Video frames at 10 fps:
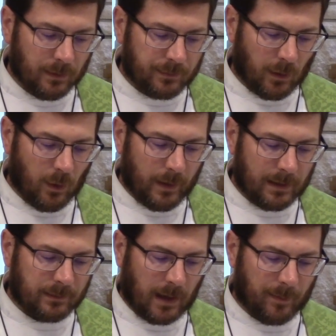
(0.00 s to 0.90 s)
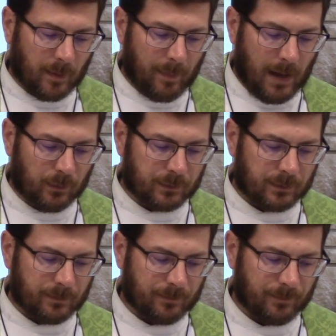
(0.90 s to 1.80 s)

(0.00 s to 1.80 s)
so it has come about."